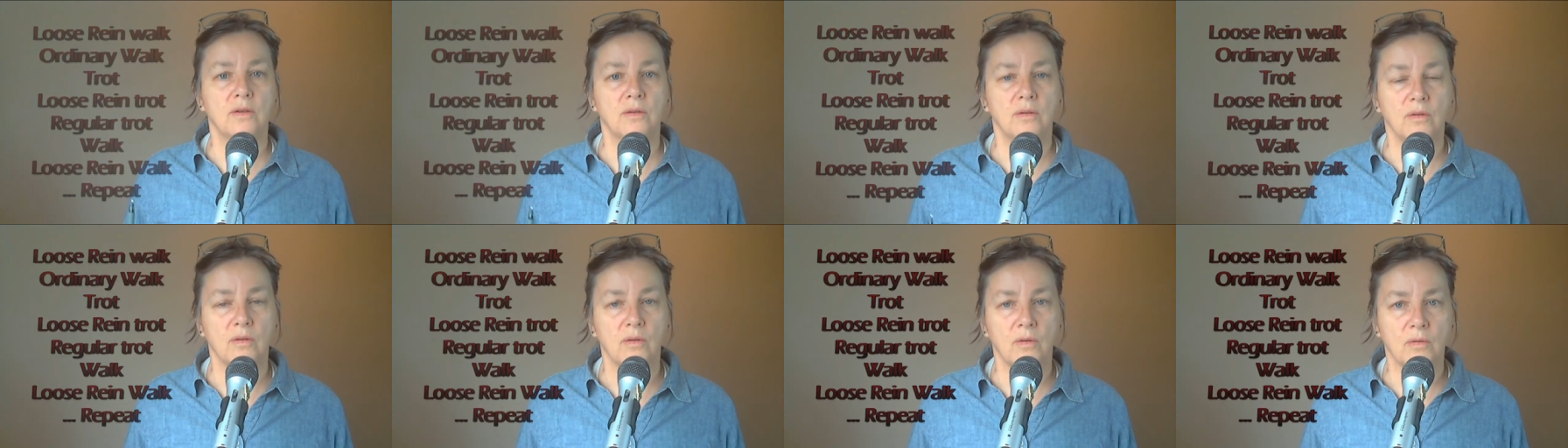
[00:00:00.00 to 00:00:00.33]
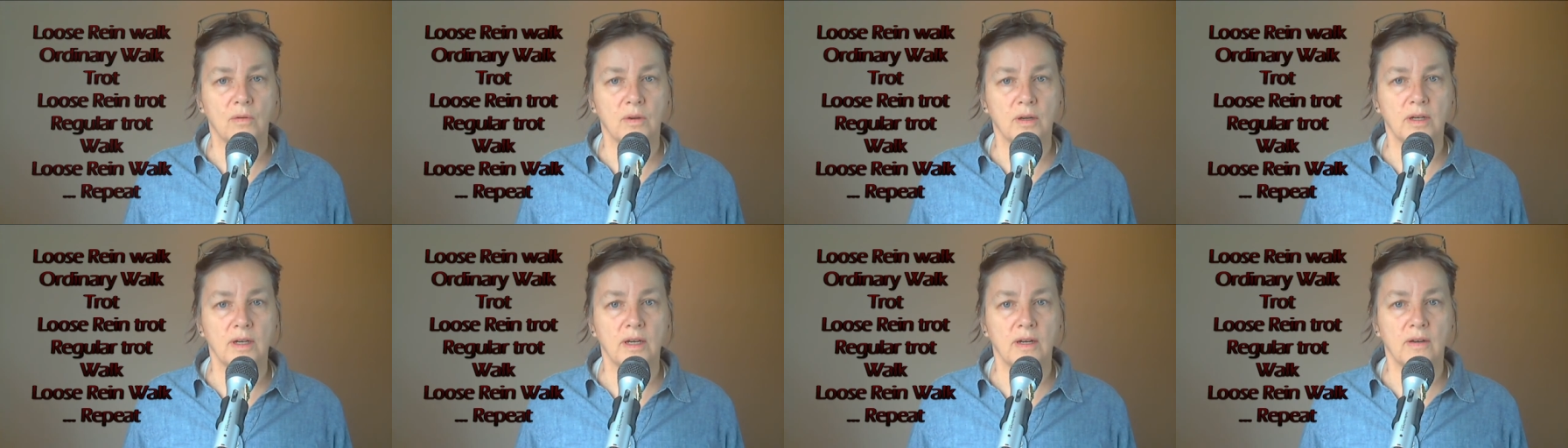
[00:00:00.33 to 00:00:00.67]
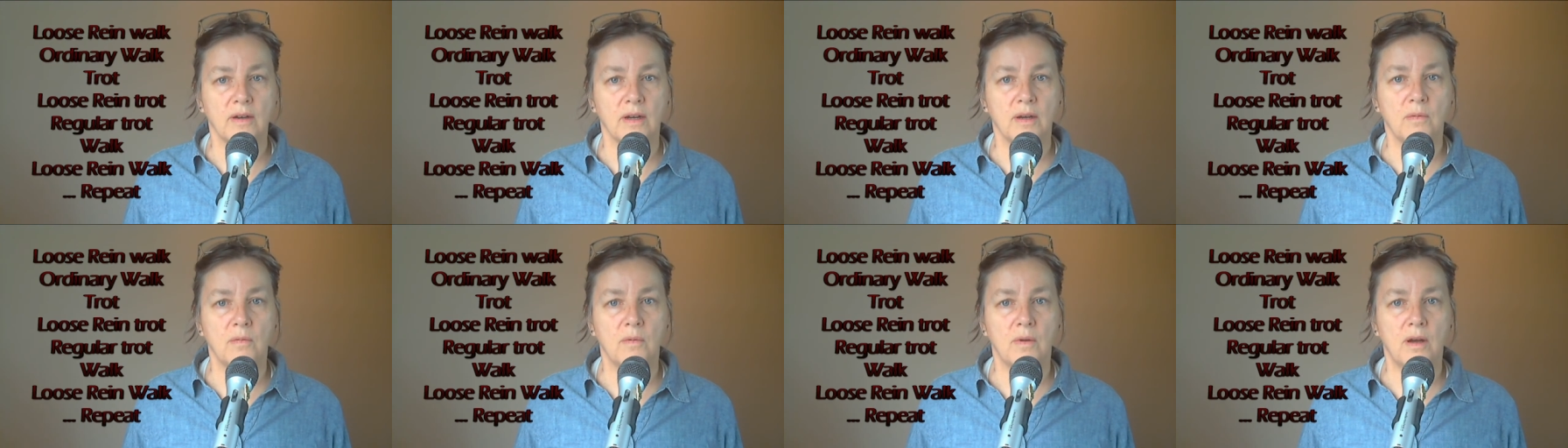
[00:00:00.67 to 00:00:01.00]
to an
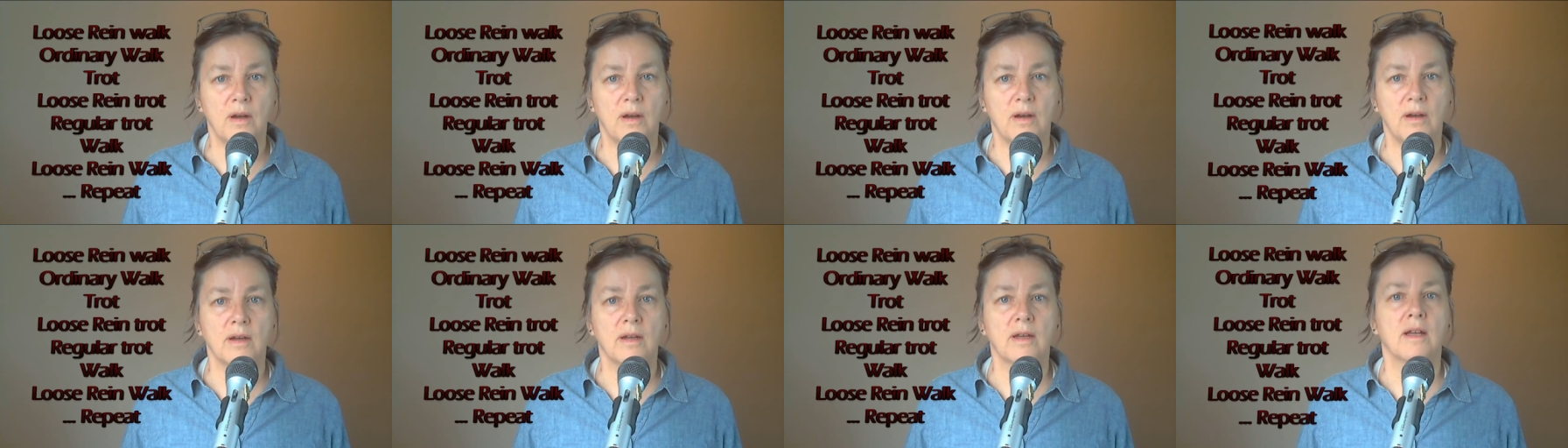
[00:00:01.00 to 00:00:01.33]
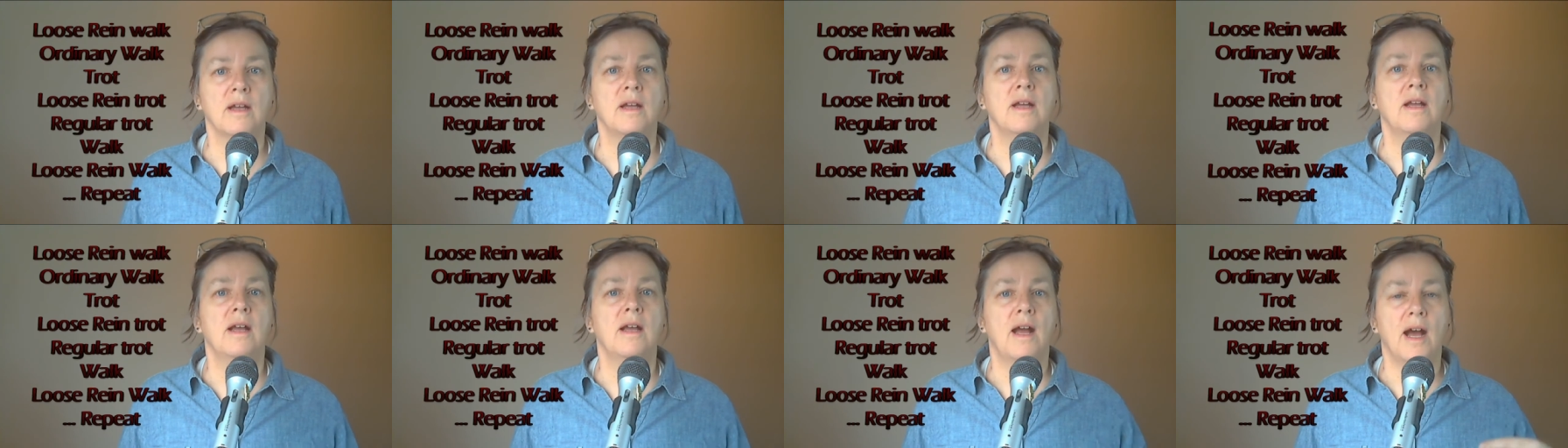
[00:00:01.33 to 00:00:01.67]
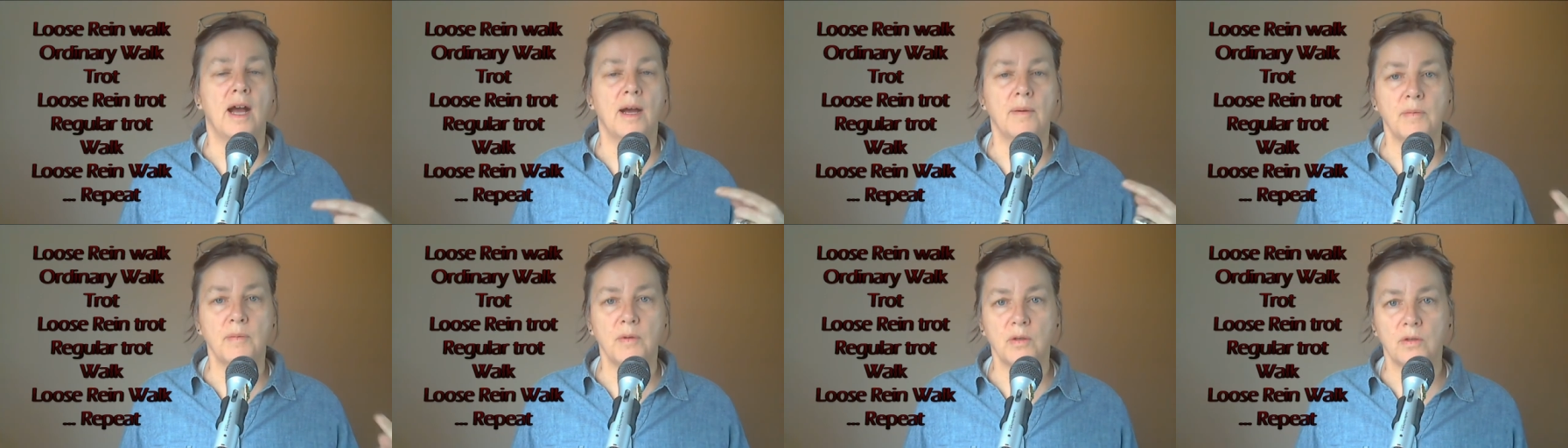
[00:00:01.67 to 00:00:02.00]
ordinary walk,
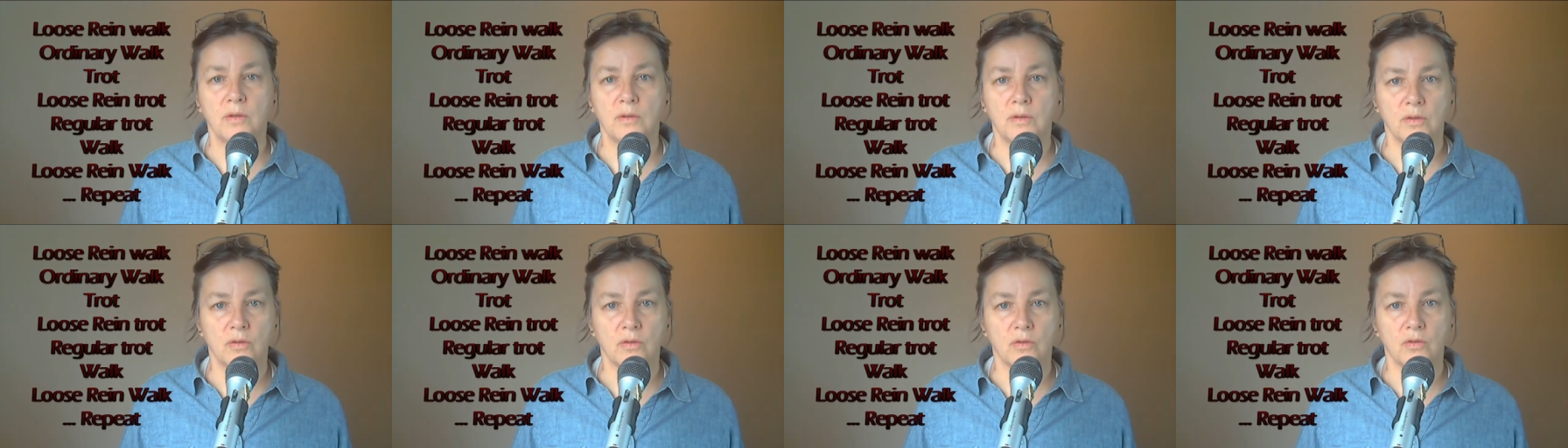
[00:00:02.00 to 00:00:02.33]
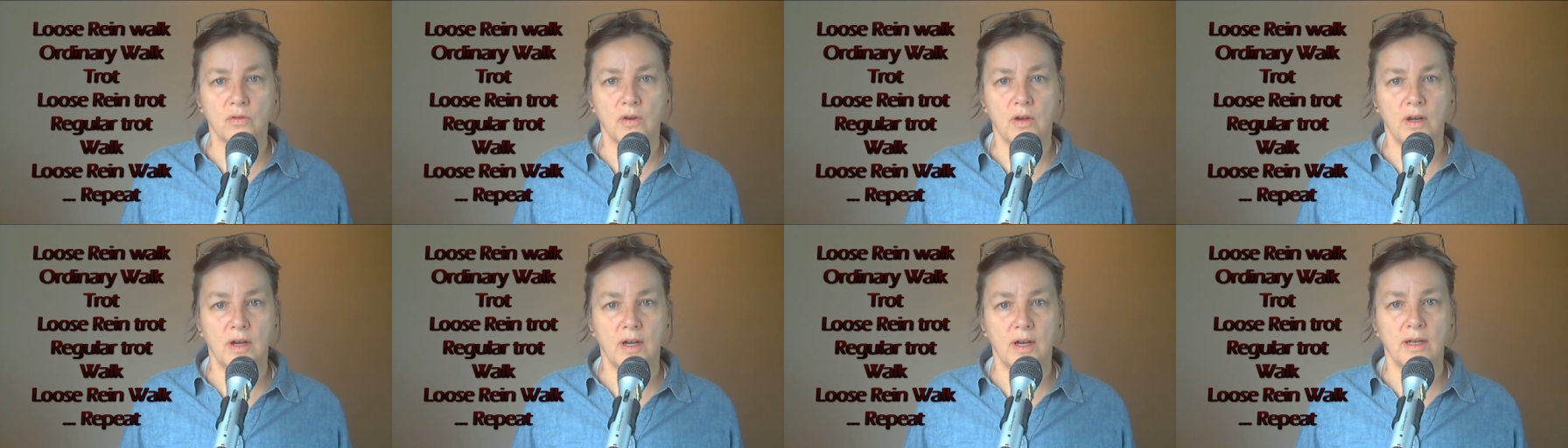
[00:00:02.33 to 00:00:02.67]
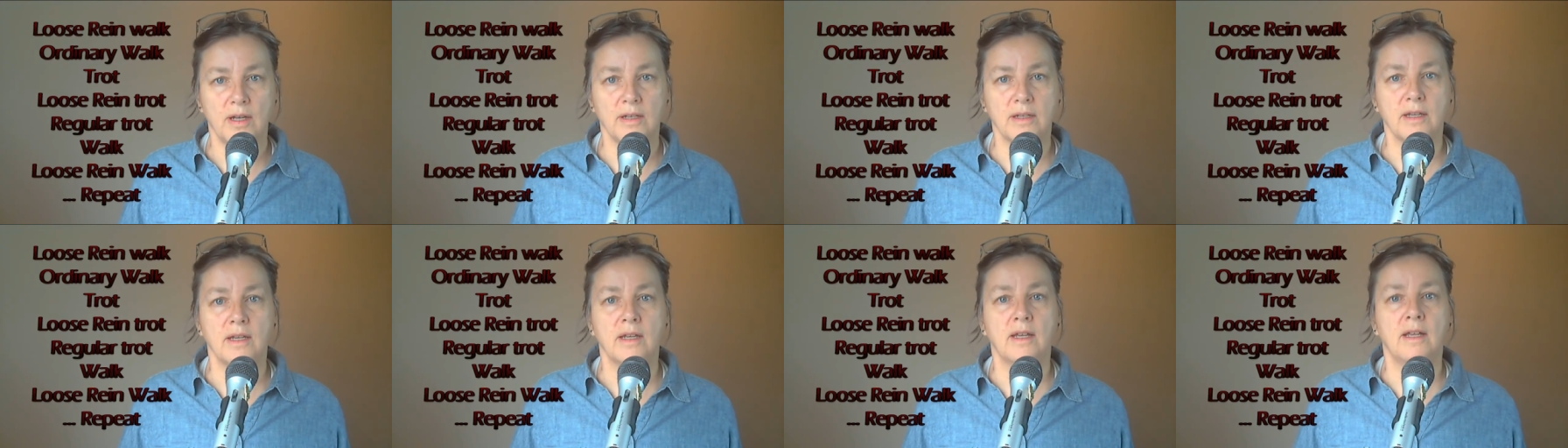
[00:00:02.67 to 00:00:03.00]
up into a
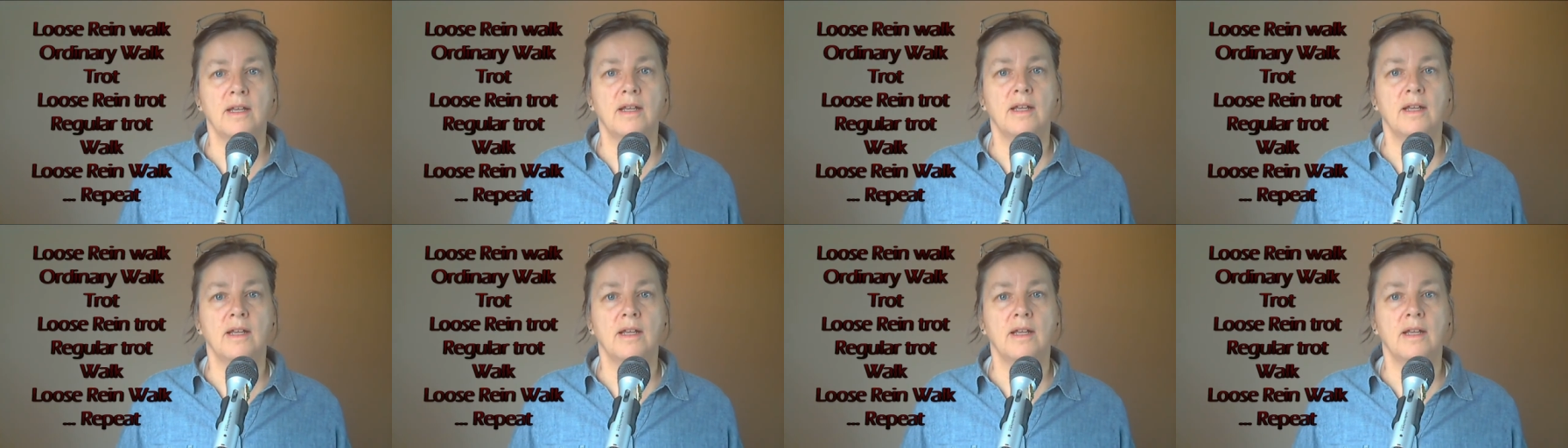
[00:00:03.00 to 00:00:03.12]
trot,